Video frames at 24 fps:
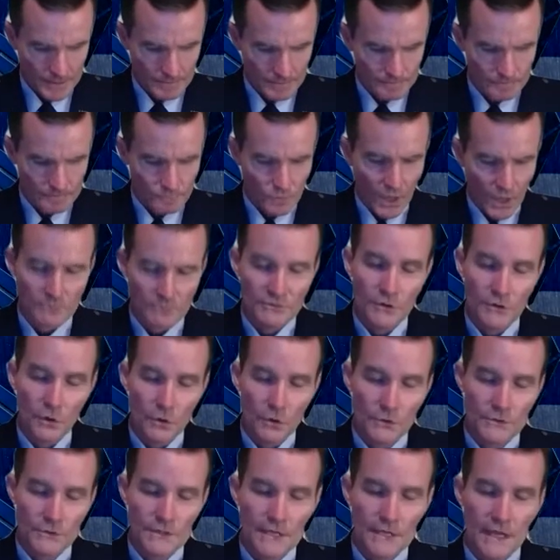Rob's
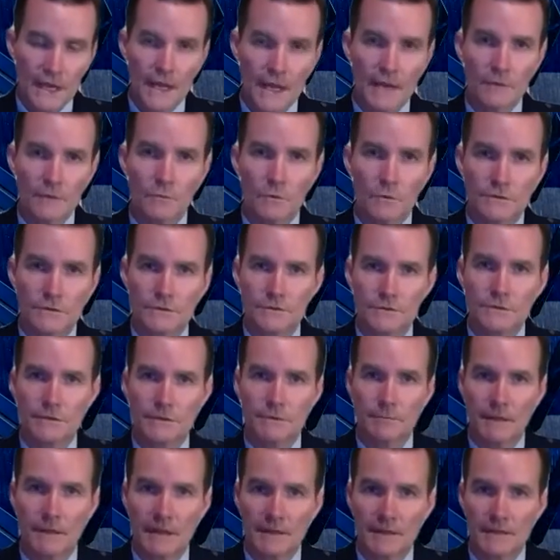goal today was
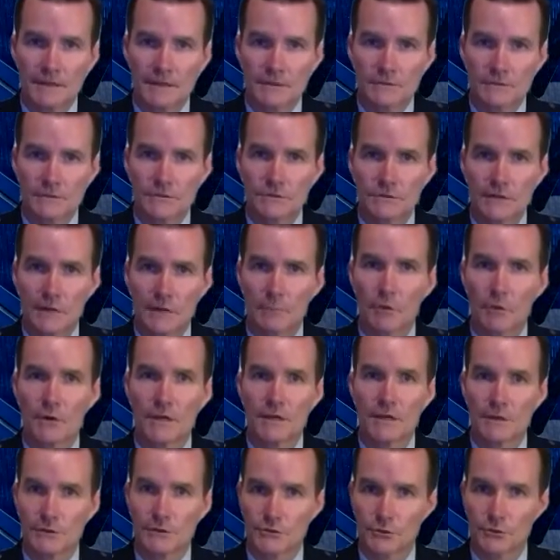to make this
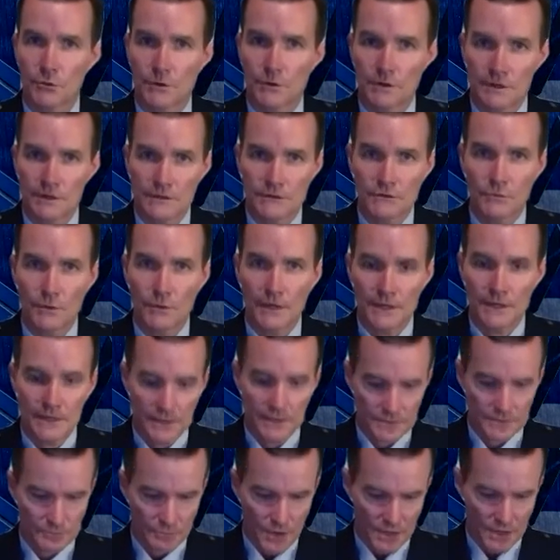ceremony as short and sweet
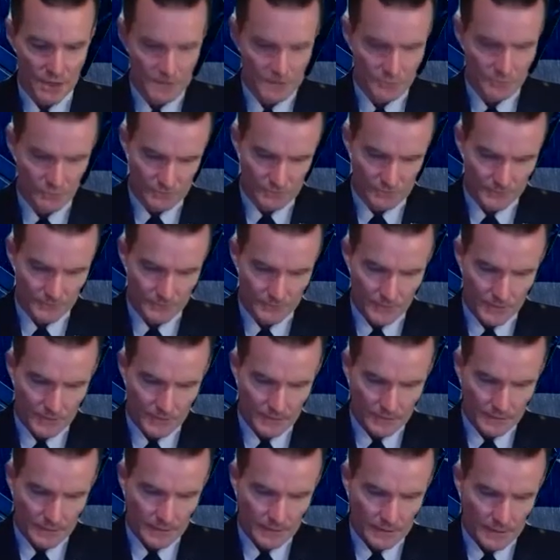as possible.
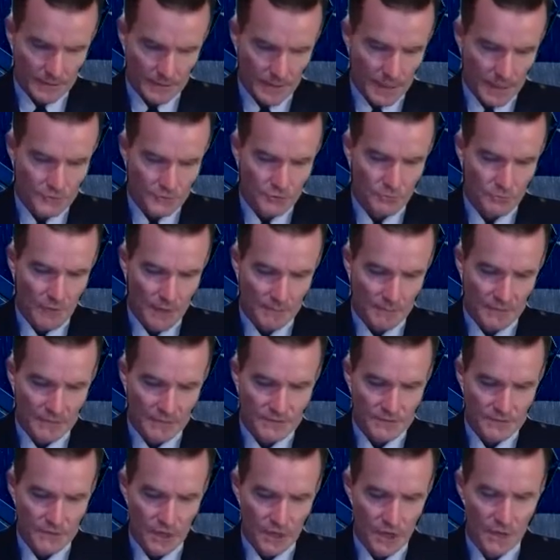I'll do my
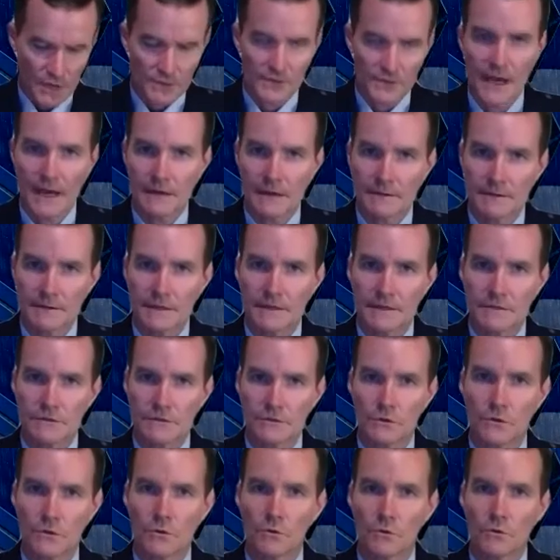best to honor that. And
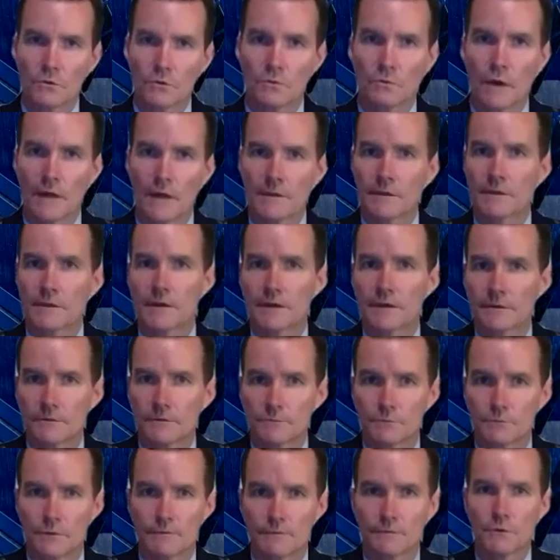so rather
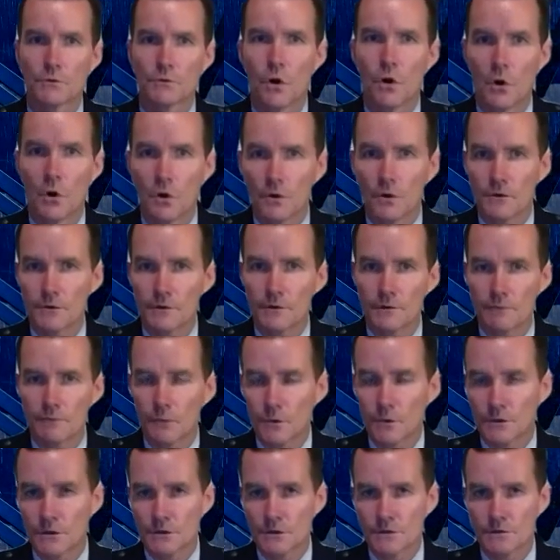than review all
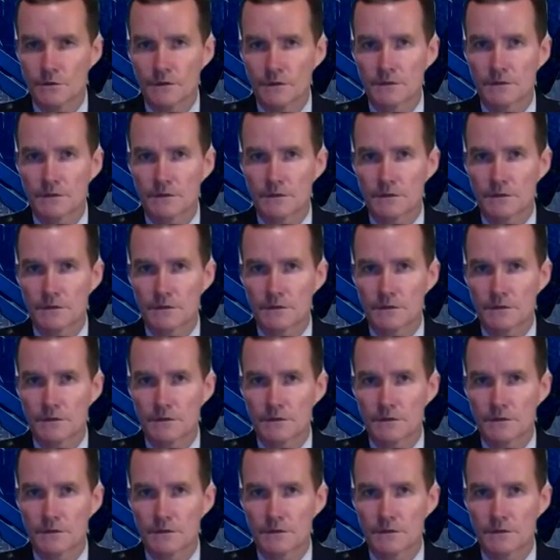34 years of his